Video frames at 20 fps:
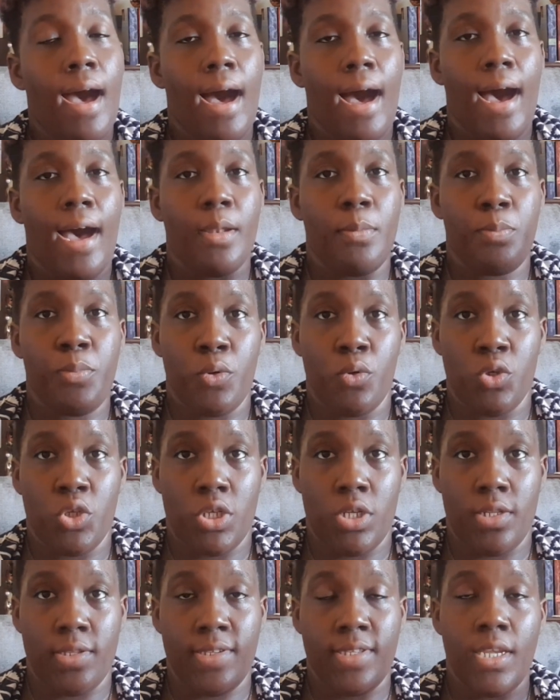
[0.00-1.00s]
and
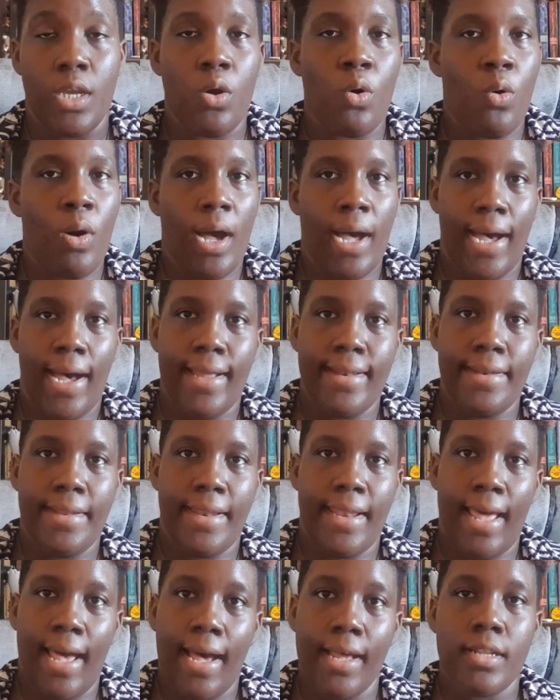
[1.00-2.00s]
potions. They go hand
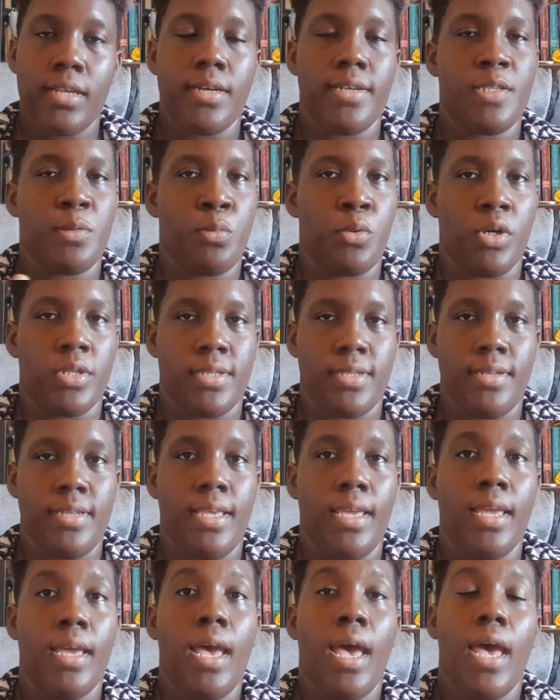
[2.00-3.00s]
in hand, because
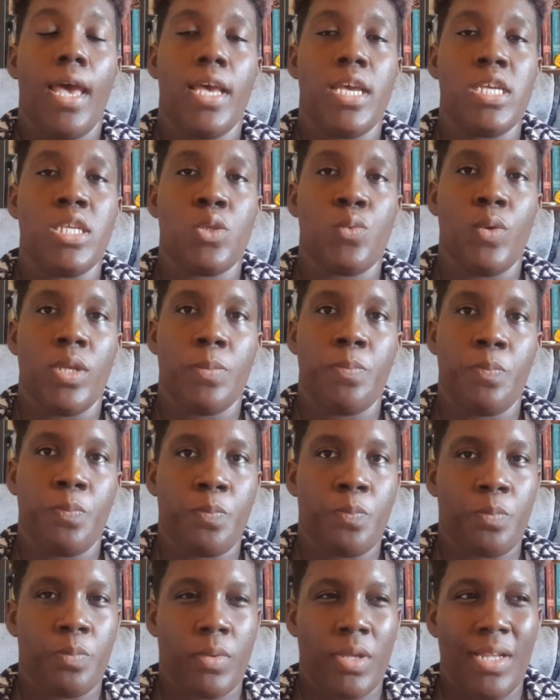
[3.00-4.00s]
botany is with
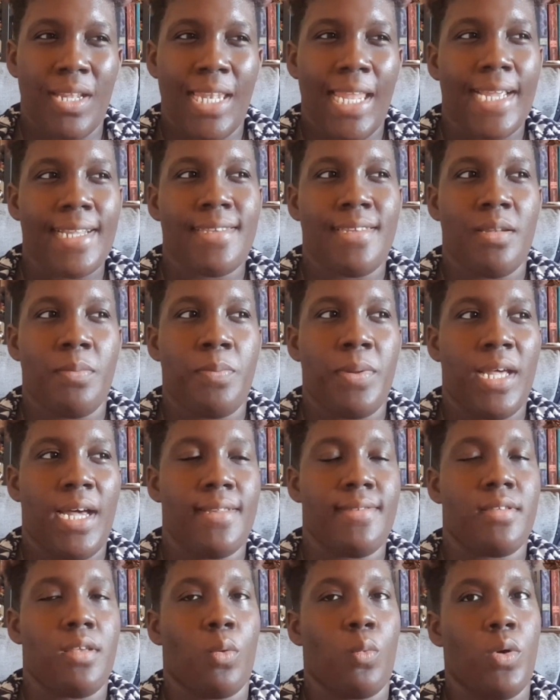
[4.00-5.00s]
collecting
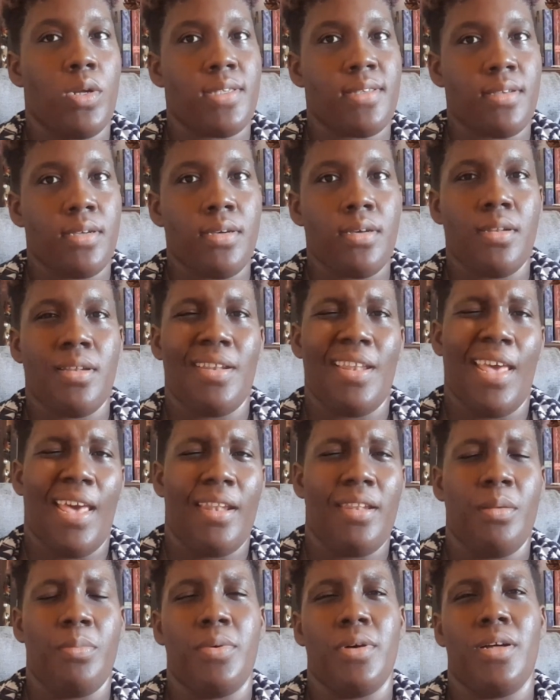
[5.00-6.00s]
plants and what's good and
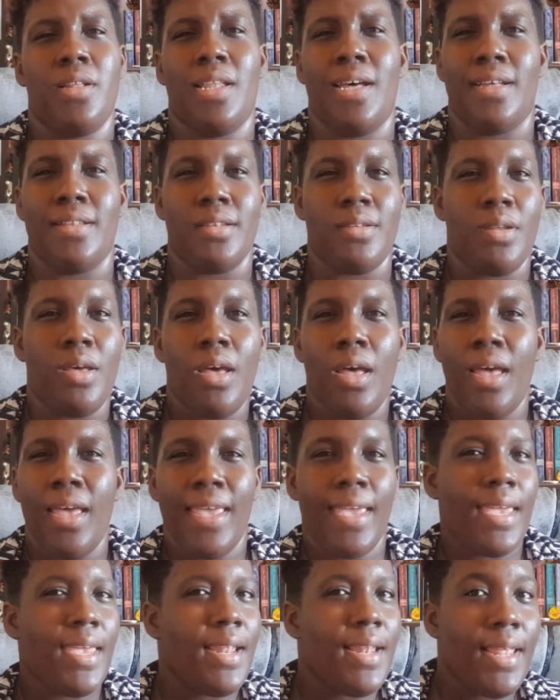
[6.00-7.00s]
edible and
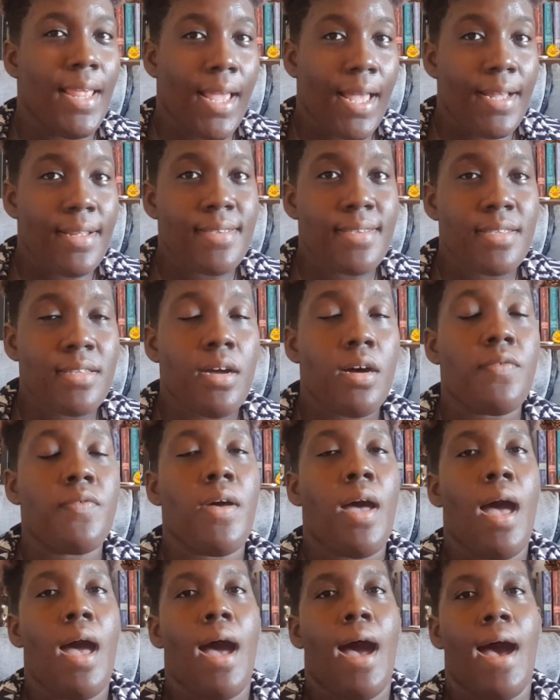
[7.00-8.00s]
healing and stuff,
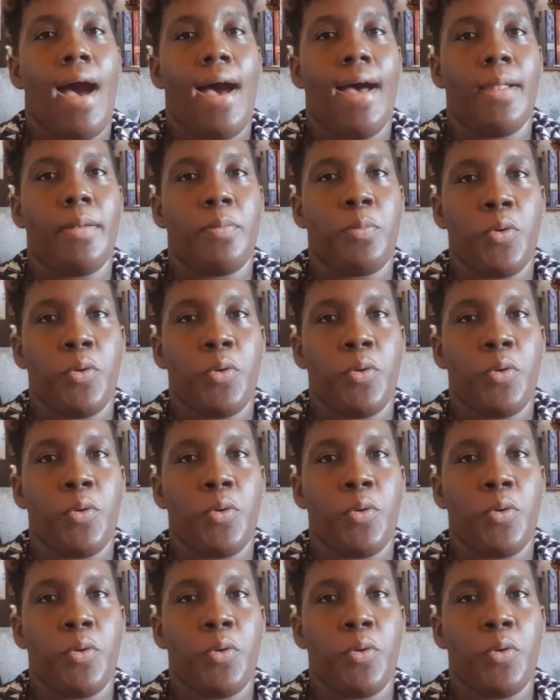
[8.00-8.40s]
and